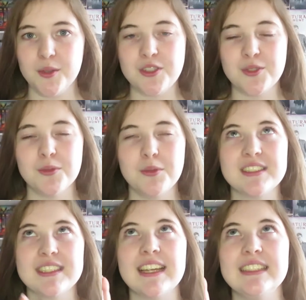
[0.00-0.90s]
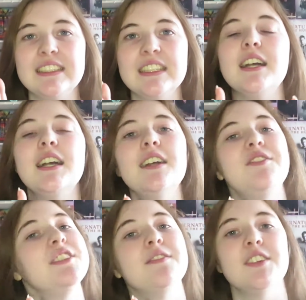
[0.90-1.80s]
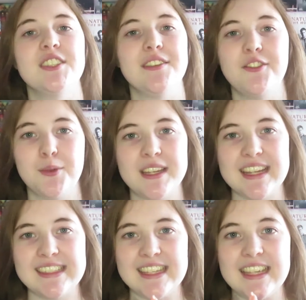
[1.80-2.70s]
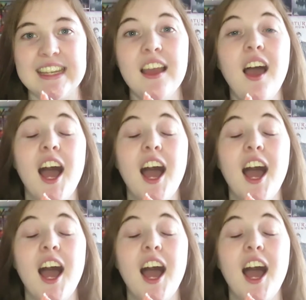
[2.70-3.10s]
which is all the books that I loved in the first half of 2018.